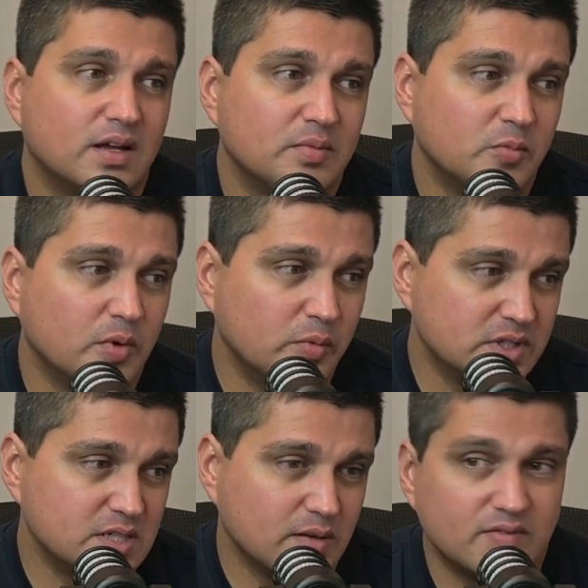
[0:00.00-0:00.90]
We
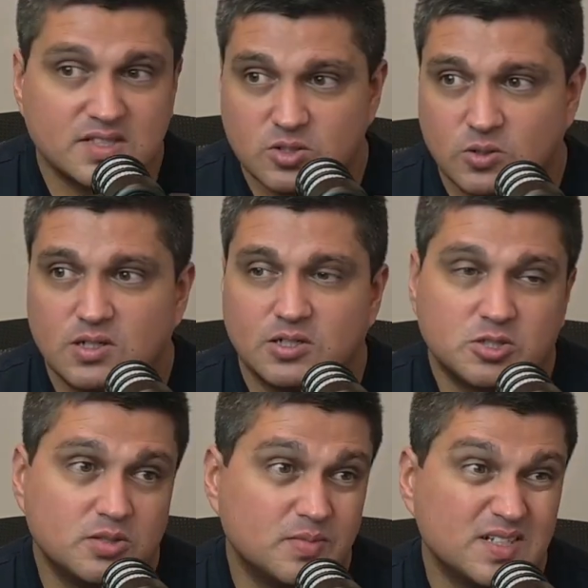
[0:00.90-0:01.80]
do have a strong
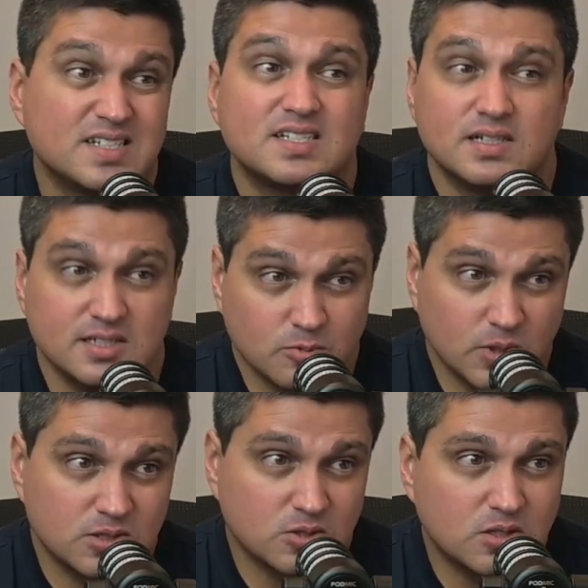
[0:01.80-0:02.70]
culture in the business. It is
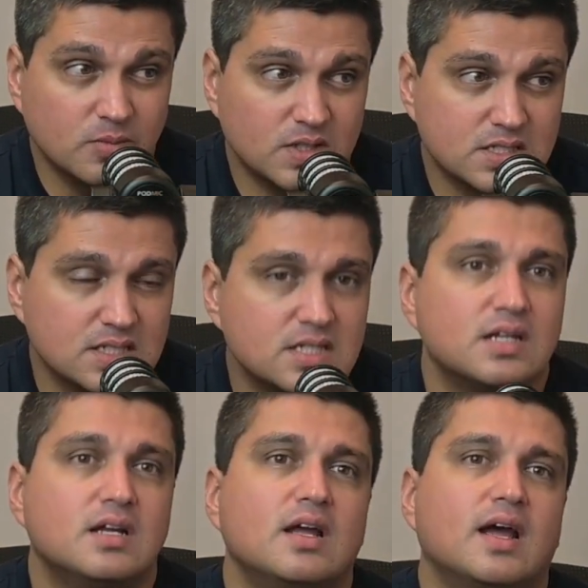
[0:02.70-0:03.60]
well documented.
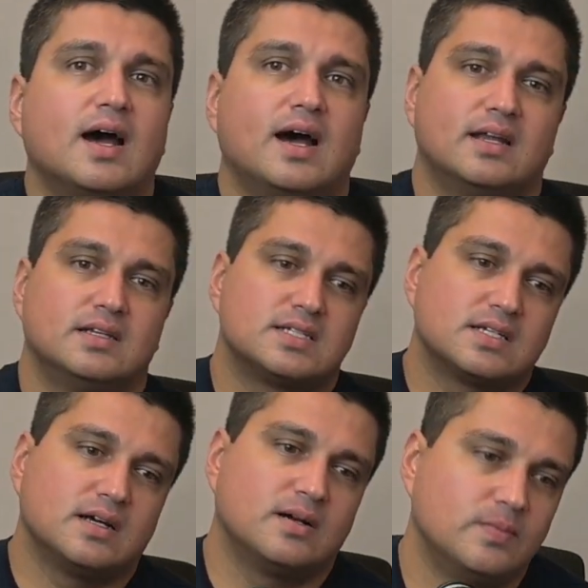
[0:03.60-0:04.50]
And
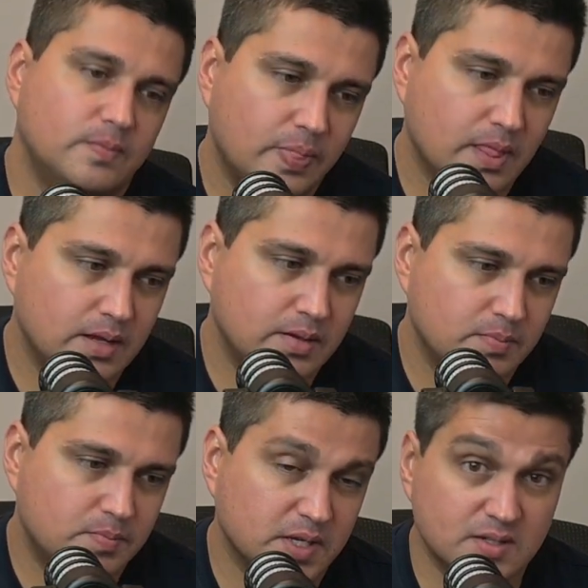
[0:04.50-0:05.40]

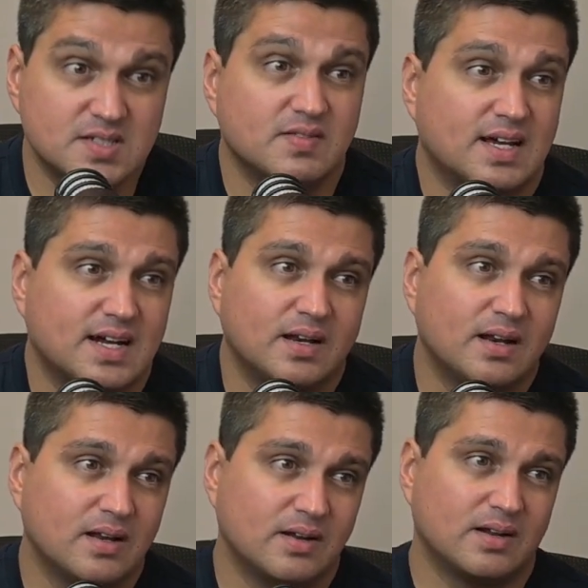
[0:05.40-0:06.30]
because of that,
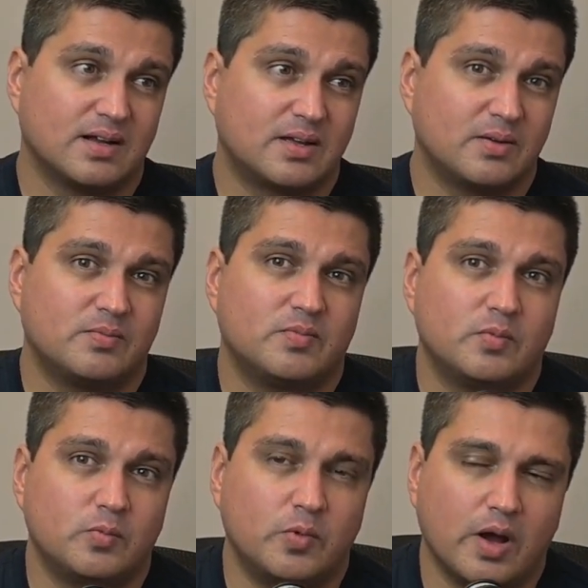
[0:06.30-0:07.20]
like
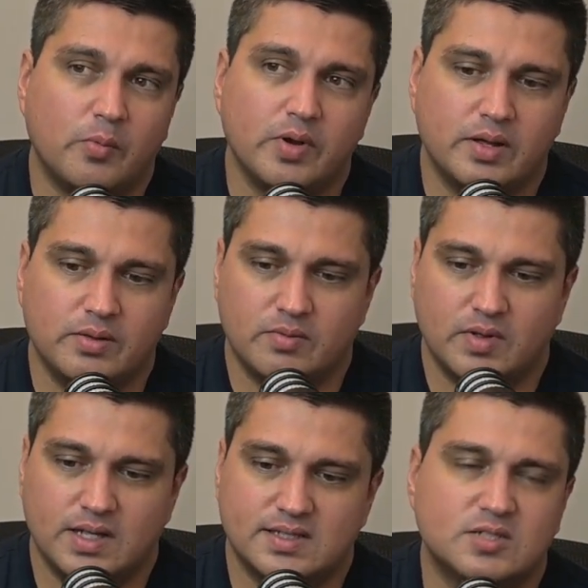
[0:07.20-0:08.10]

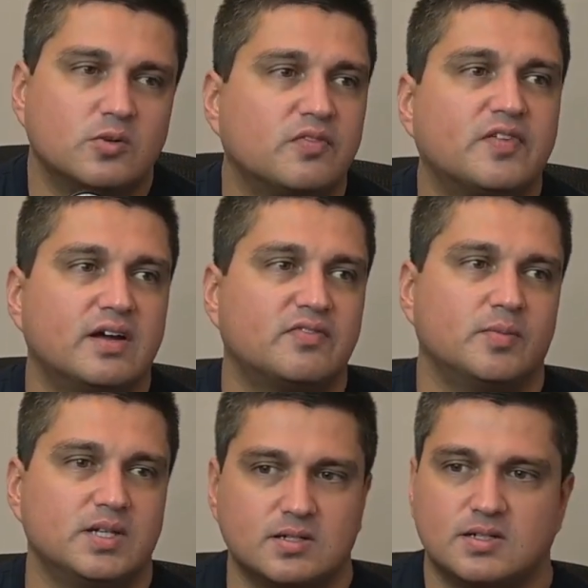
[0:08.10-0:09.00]
it's not fair for
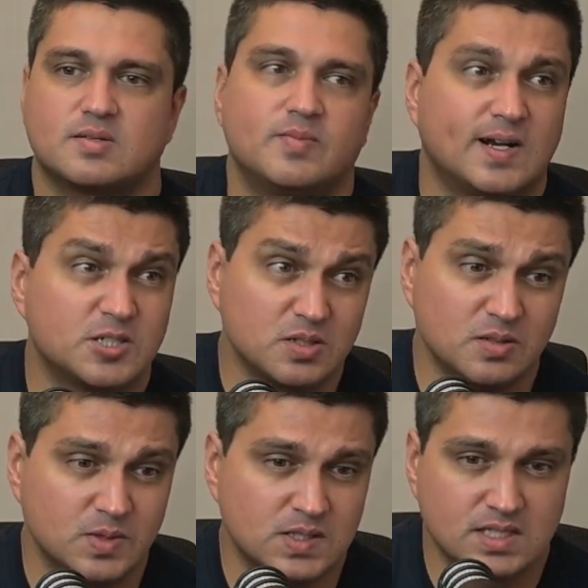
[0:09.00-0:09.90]
me to ask a manager in
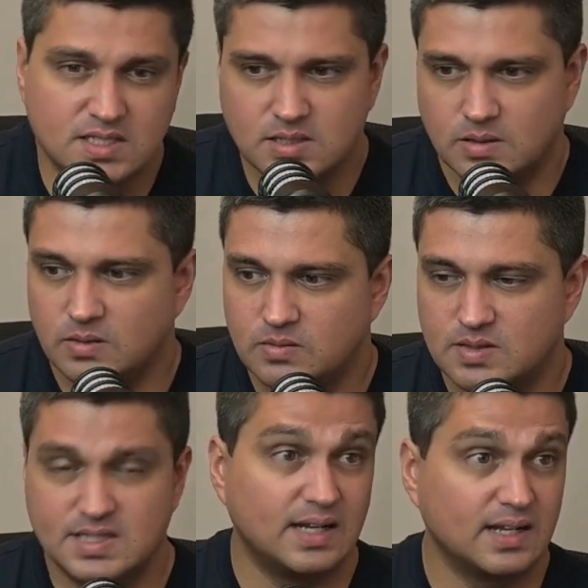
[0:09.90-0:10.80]
the business to
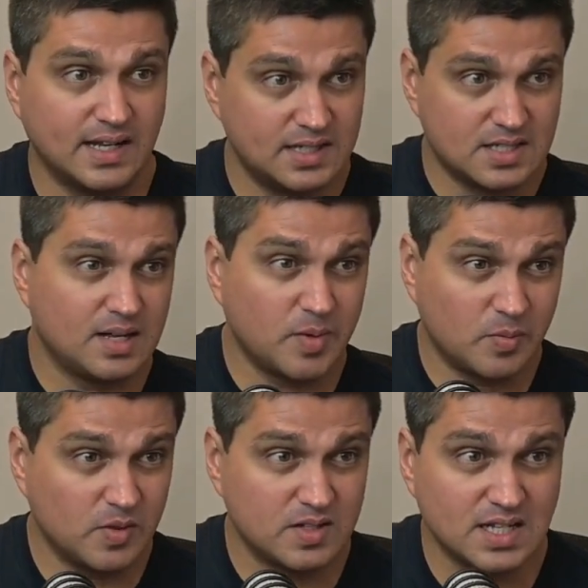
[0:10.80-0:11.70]
delegate to that
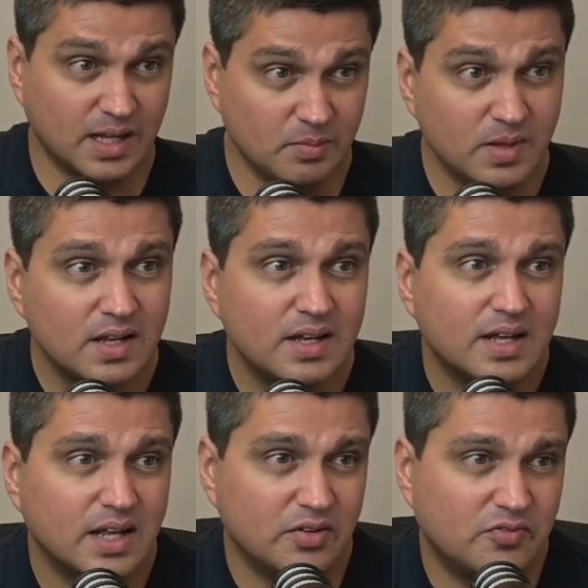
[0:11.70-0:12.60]
member of the team
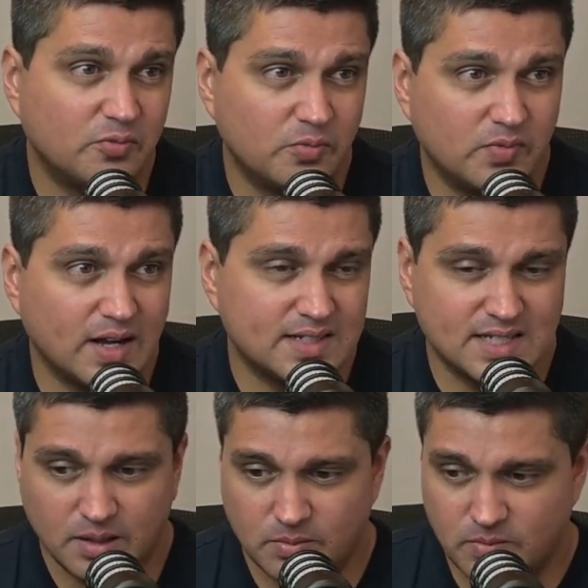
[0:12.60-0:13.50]
if that
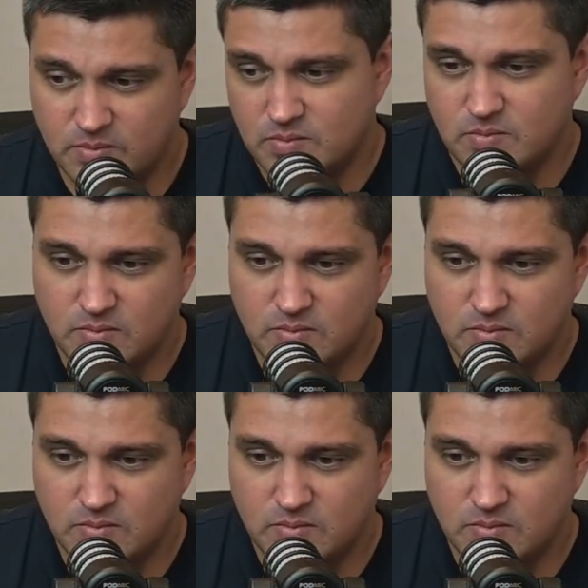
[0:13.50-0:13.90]
team